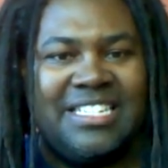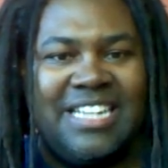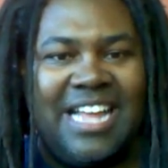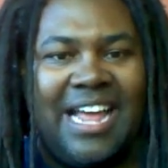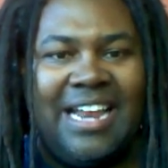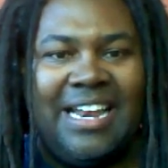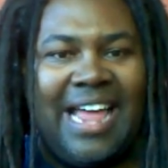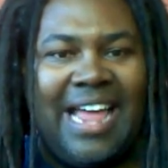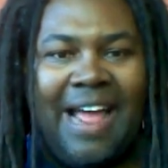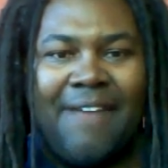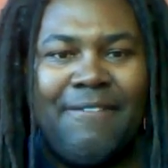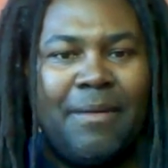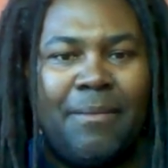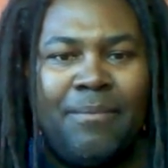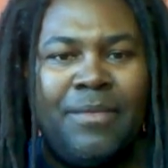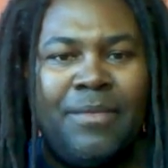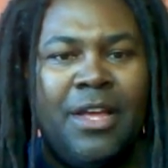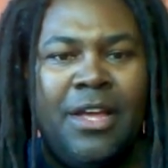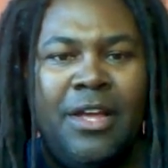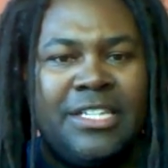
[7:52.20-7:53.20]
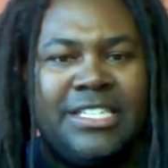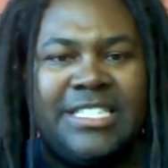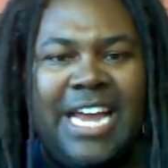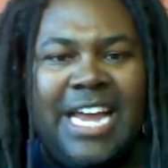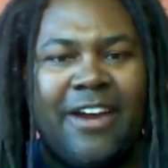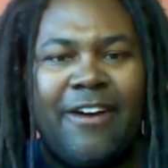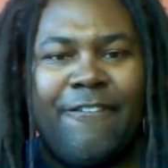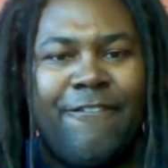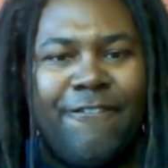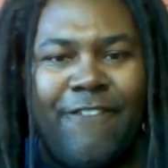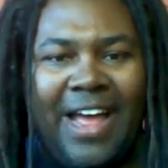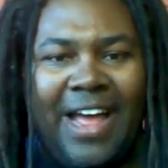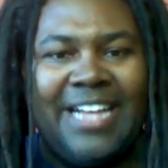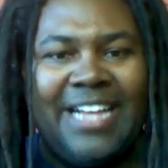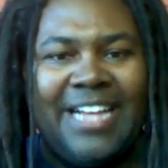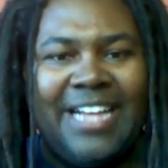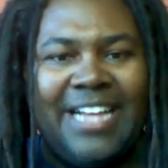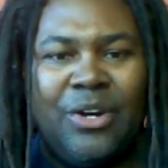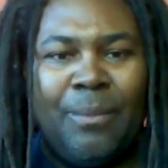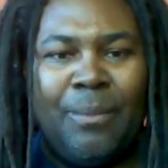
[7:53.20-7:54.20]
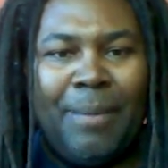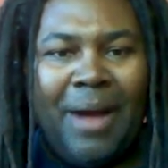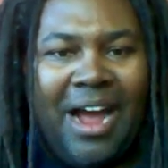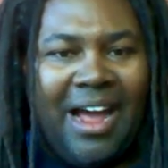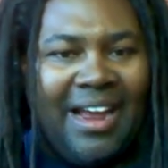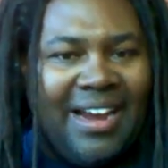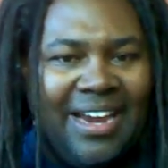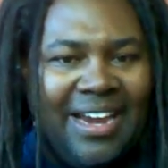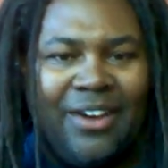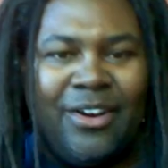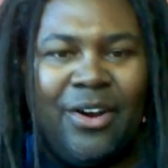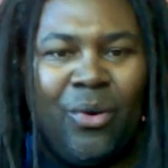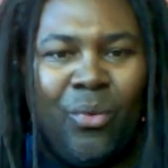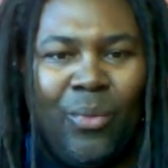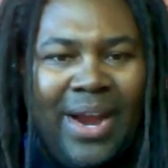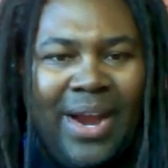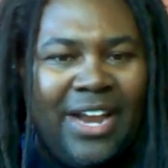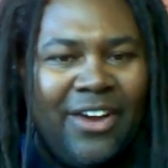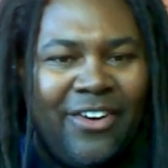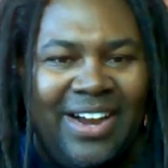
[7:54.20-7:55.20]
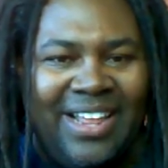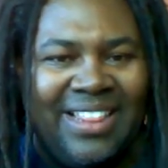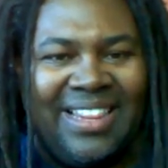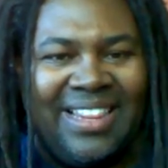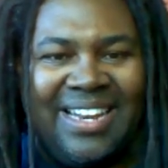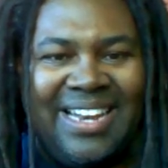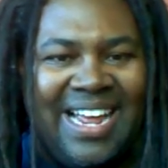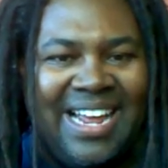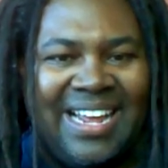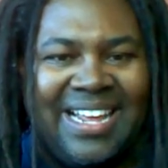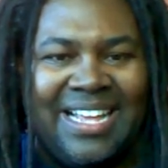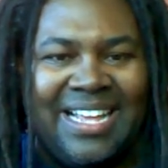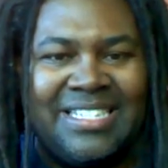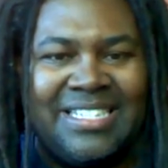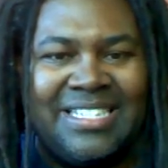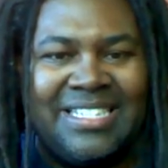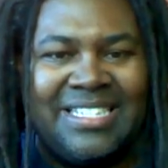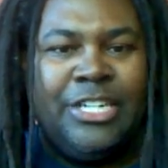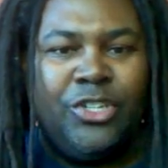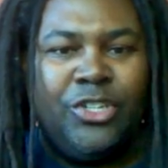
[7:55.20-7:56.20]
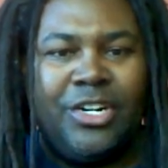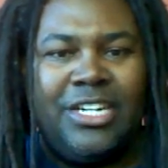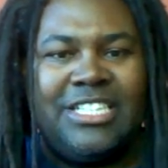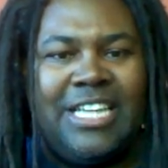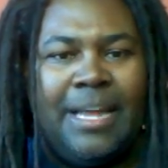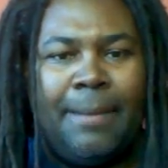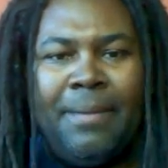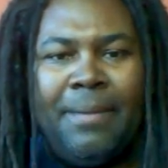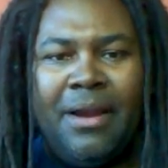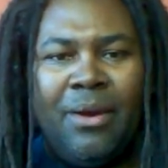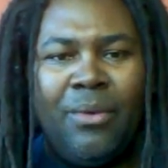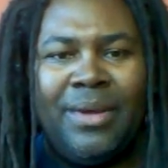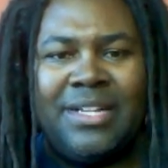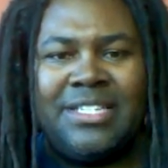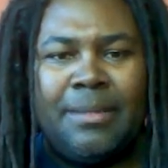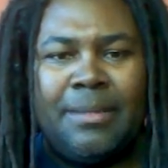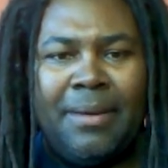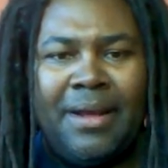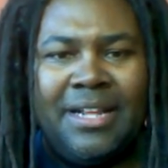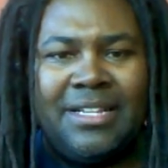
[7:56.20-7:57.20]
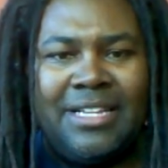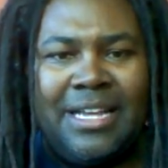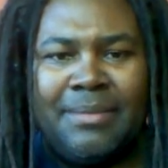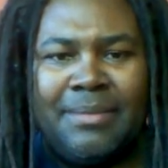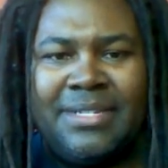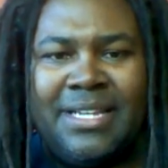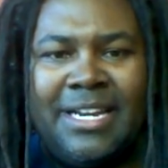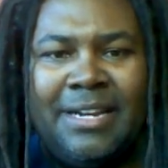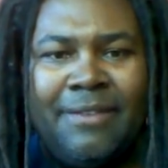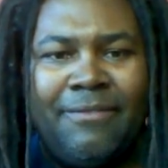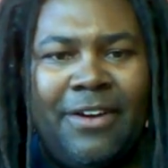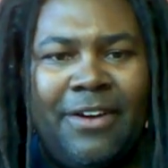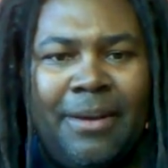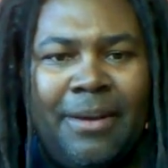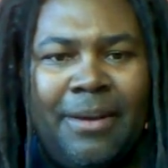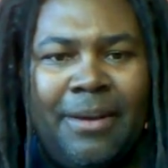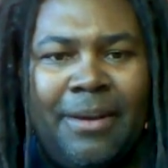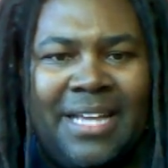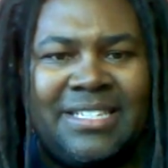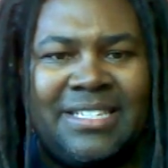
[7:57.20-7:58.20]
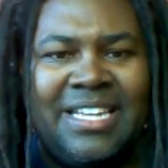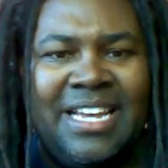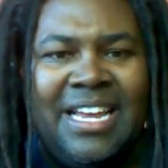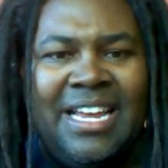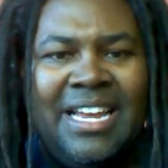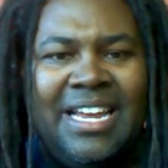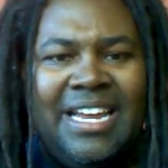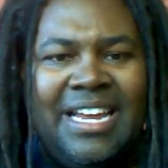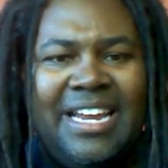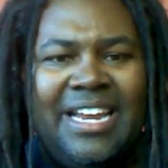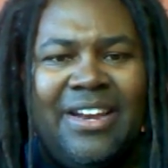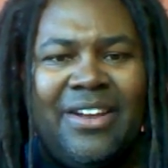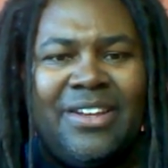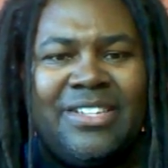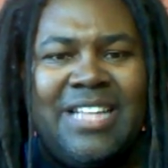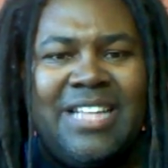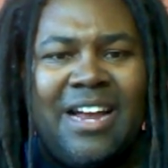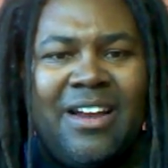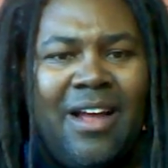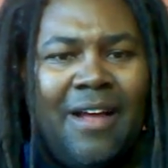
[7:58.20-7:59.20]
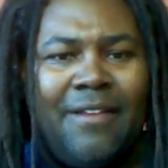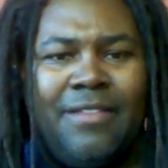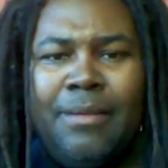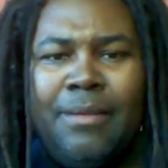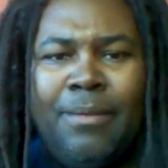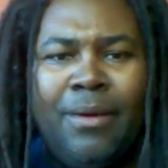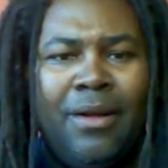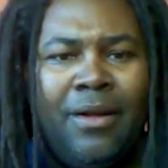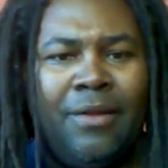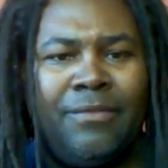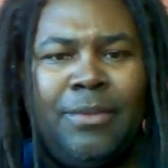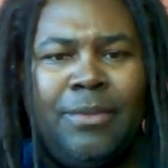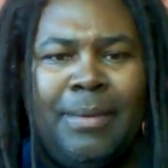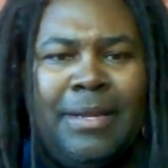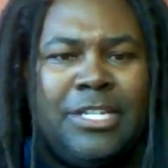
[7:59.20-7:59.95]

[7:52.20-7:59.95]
not have them sacrifice their body or their weight or anything like that, because Georges St.Pierre once upon a time said it the very best. It's not comfortable to